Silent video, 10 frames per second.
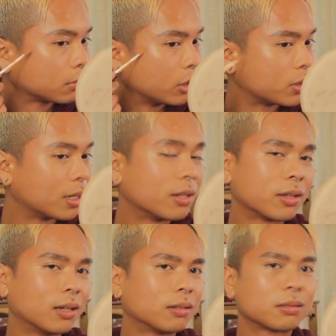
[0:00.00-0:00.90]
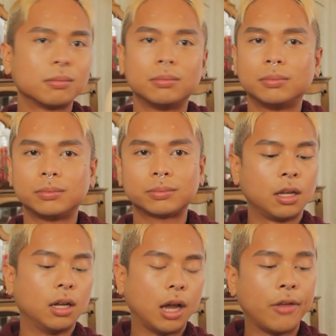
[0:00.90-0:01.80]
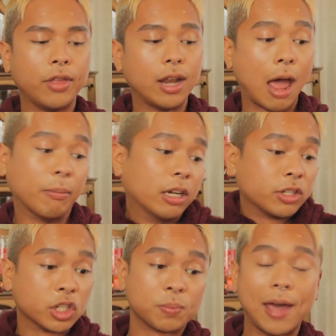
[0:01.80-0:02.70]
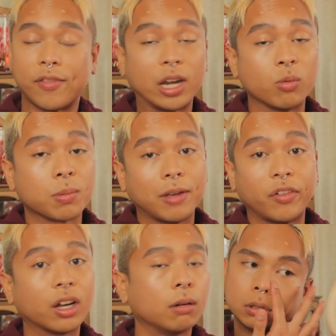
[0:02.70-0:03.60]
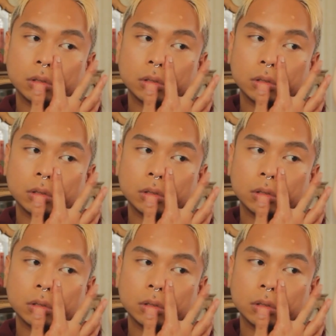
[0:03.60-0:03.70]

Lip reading: You see anything else? And then I'm gonna just pat that in with my finger.